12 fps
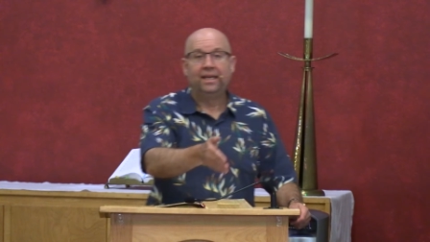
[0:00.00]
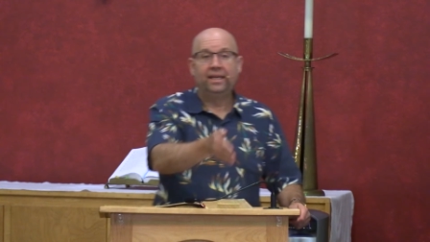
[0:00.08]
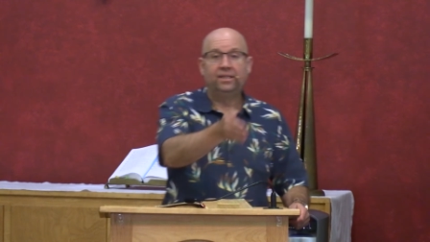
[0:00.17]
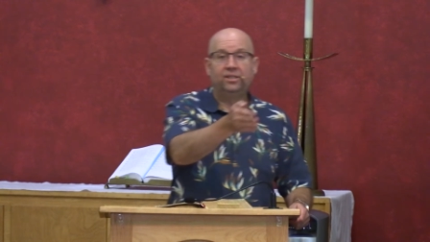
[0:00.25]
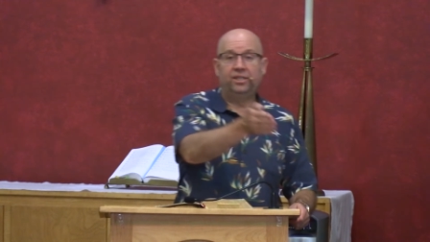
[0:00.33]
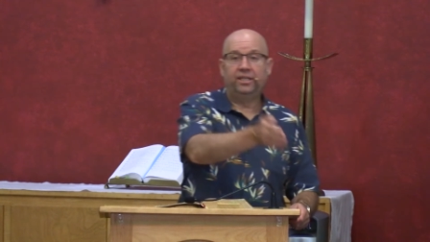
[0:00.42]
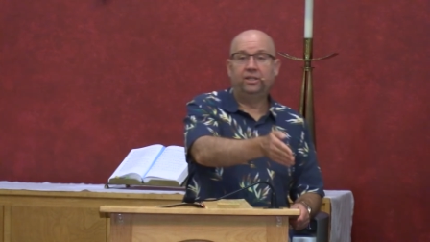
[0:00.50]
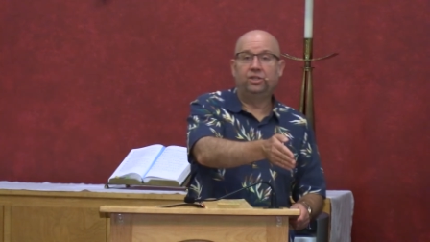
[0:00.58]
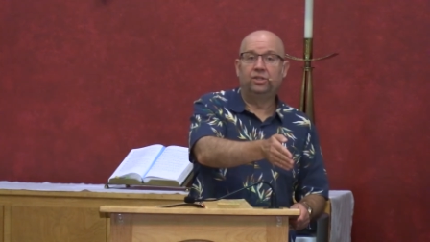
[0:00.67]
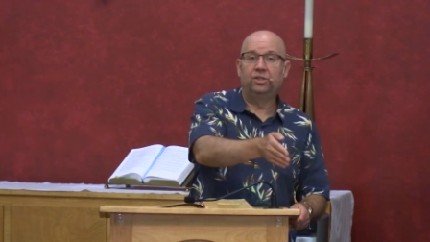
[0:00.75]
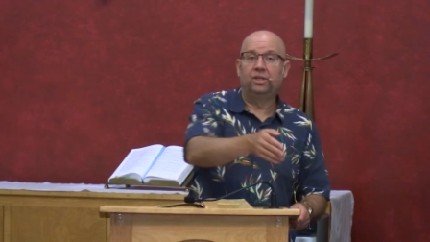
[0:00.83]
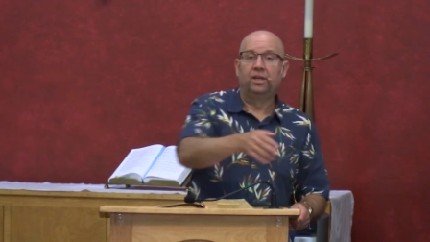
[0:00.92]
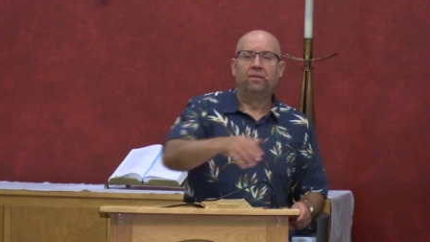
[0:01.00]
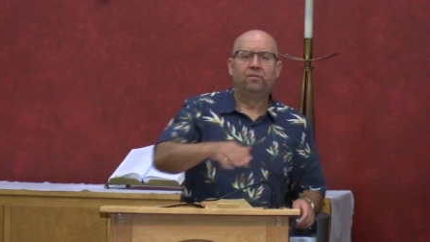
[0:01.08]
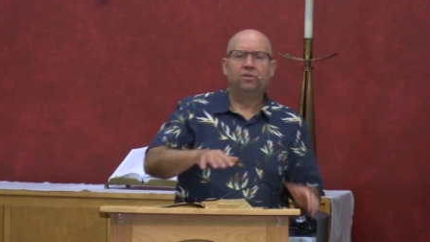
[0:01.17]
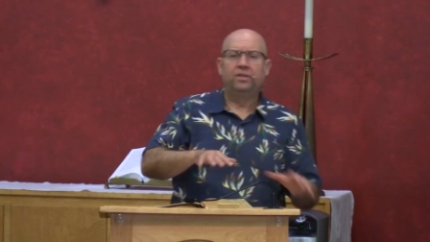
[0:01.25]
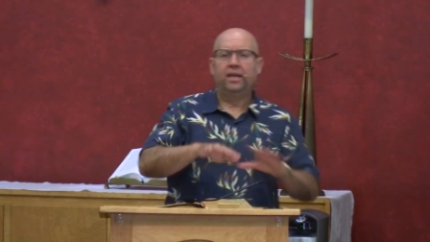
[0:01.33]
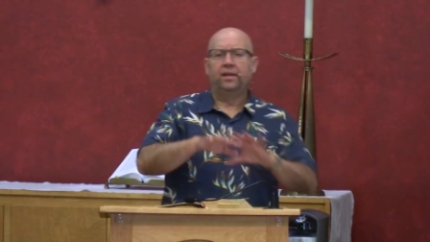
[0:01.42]
It teaches,
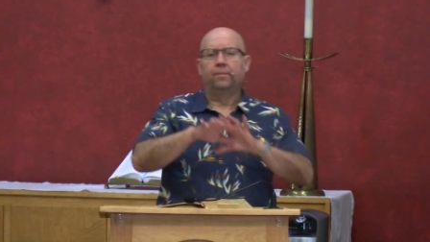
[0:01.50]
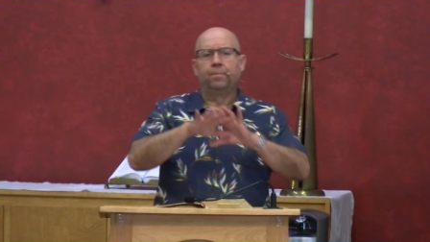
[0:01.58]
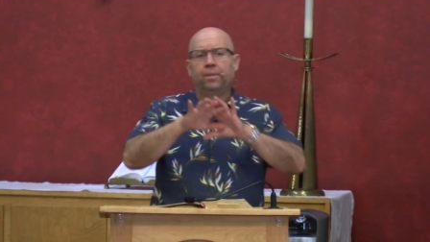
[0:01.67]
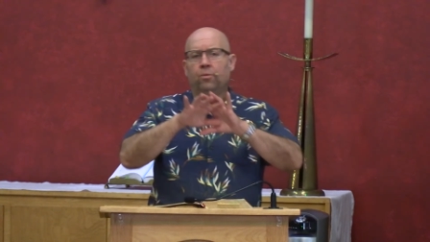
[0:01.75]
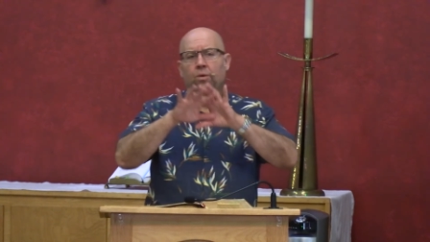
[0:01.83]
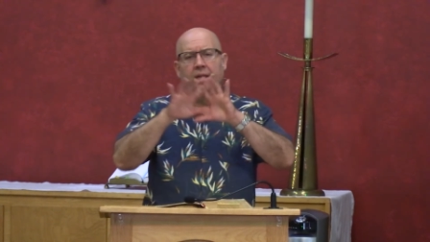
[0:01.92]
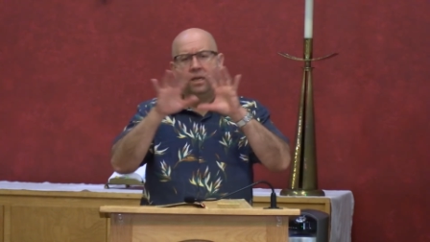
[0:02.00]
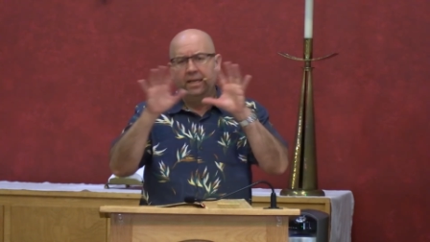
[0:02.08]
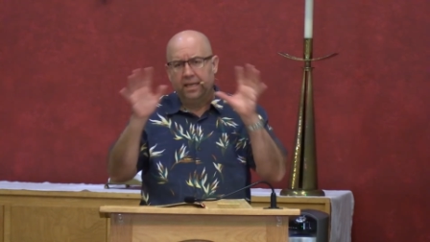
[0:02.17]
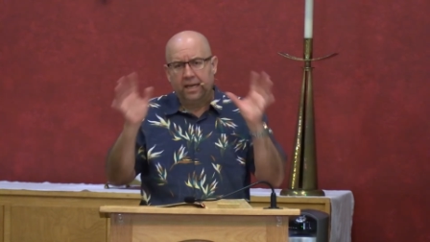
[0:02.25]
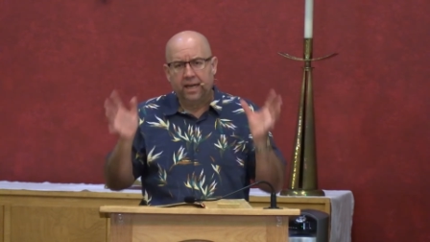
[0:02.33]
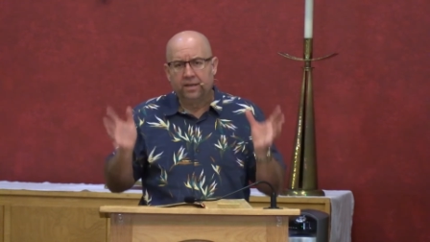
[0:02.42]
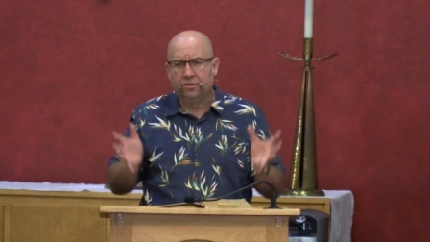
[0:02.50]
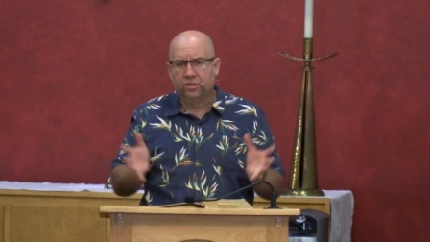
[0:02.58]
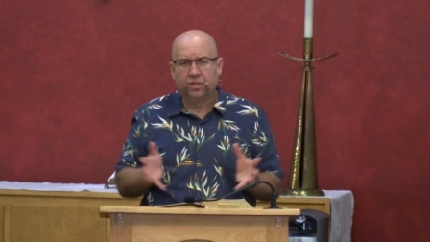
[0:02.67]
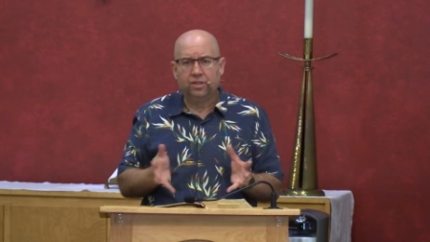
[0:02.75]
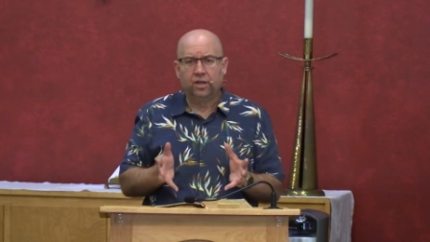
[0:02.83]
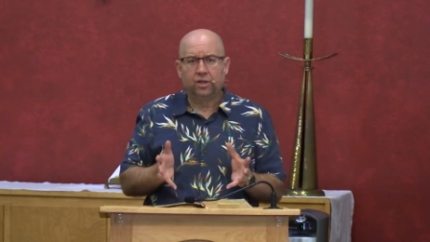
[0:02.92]
you take any kind of
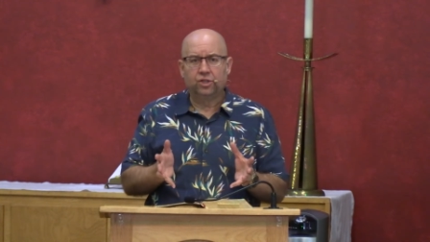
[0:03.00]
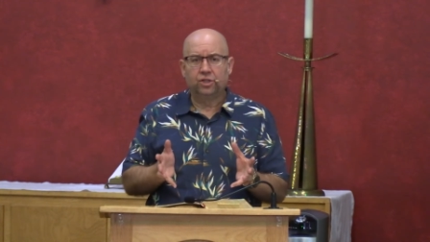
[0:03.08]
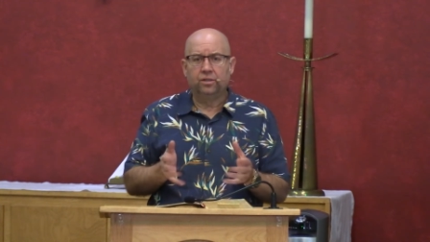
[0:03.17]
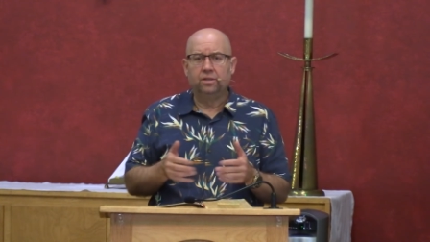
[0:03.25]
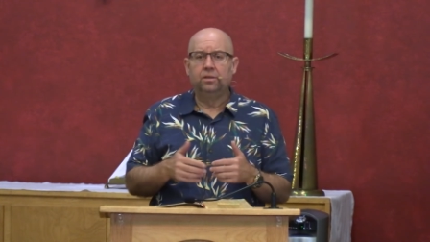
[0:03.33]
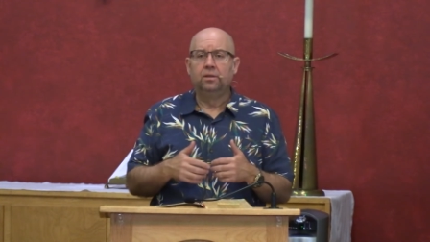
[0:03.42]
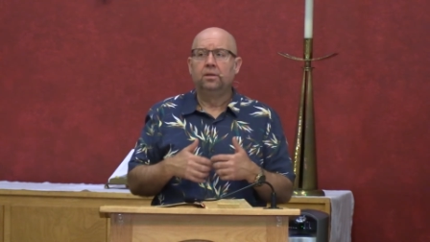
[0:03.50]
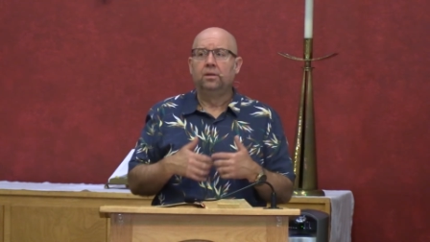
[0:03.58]
seduction,